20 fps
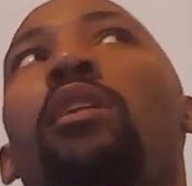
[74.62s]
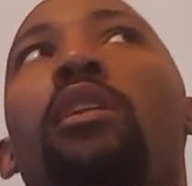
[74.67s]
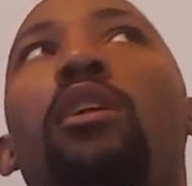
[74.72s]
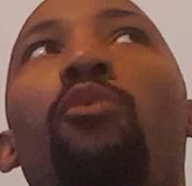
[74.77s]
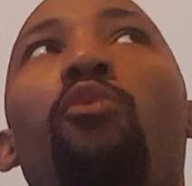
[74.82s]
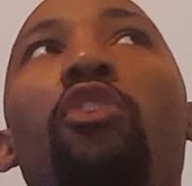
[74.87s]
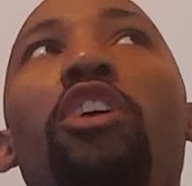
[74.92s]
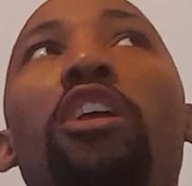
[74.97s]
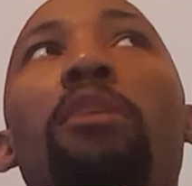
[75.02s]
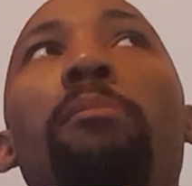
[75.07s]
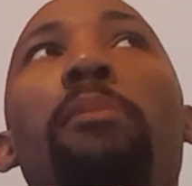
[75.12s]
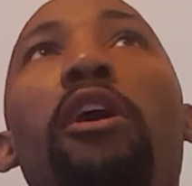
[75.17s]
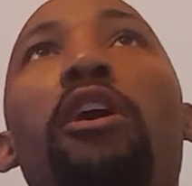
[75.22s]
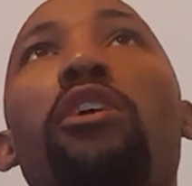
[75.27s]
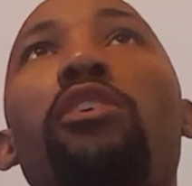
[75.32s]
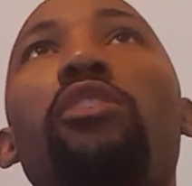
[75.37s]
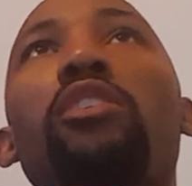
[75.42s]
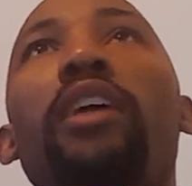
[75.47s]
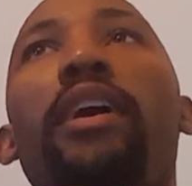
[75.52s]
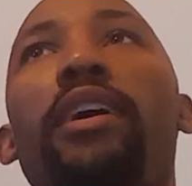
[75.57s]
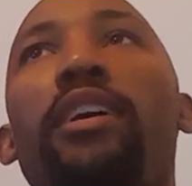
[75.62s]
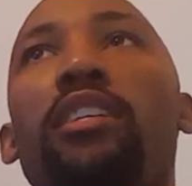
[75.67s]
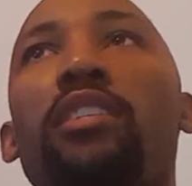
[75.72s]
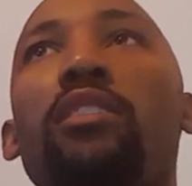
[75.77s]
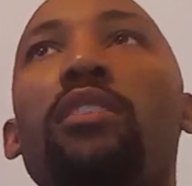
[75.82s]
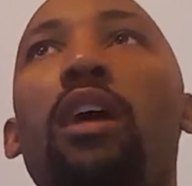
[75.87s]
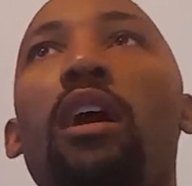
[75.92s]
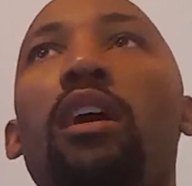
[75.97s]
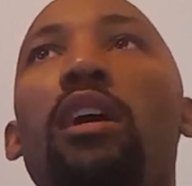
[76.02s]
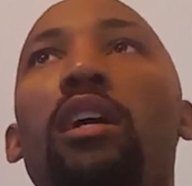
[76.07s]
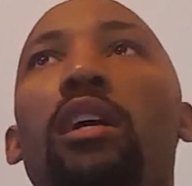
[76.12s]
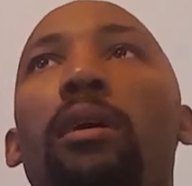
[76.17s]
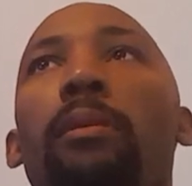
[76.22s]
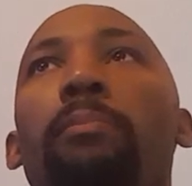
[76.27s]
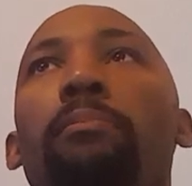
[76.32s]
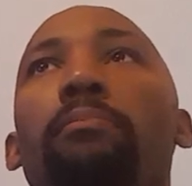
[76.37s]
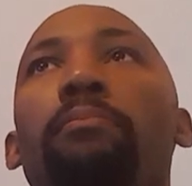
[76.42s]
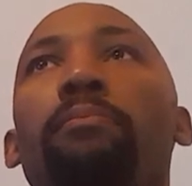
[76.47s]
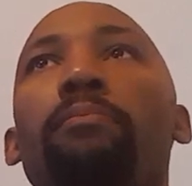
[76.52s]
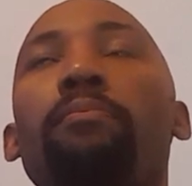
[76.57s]
Now, Ricky Burns has,
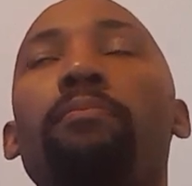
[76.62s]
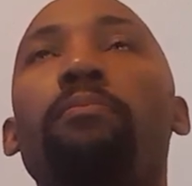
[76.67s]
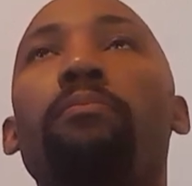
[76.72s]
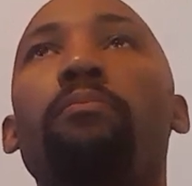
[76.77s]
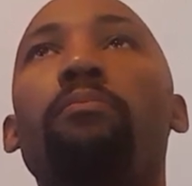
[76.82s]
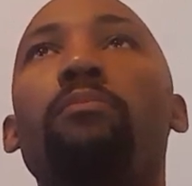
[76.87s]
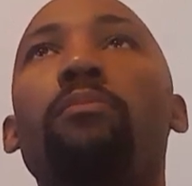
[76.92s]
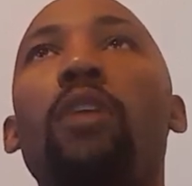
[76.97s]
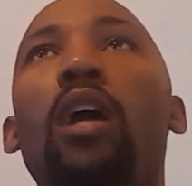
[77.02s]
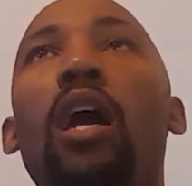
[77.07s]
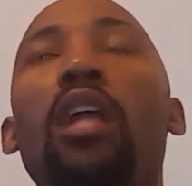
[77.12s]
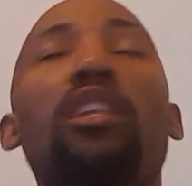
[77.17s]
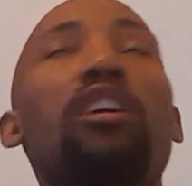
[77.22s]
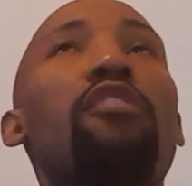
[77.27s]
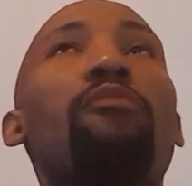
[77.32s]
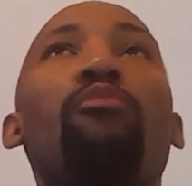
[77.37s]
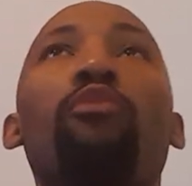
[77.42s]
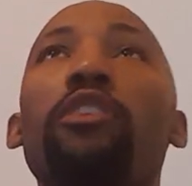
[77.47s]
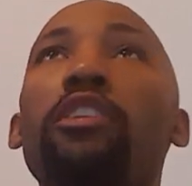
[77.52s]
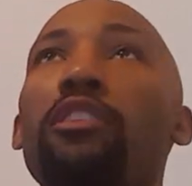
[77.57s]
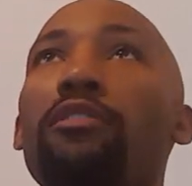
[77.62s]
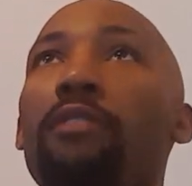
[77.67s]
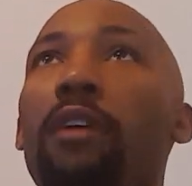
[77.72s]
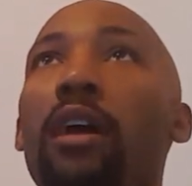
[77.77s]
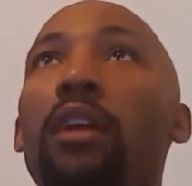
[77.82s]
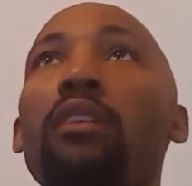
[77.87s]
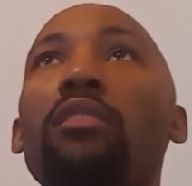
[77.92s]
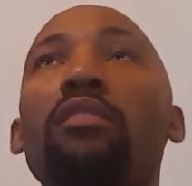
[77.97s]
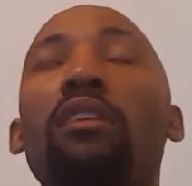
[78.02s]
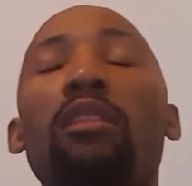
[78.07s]
I love British fighters.